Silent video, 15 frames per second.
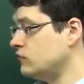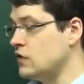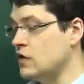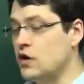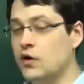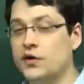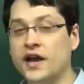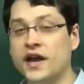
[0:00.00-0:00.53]

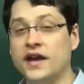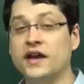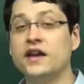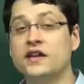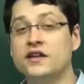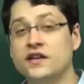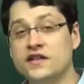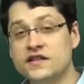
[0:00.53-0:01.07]
Okay,
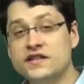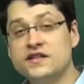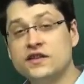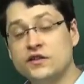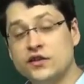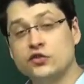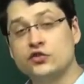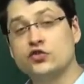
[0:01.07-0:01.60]
now this is a
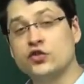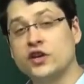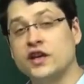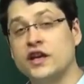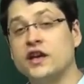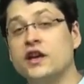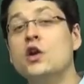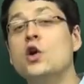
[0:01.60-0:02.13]
little
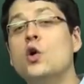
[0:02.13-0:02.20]
tricky.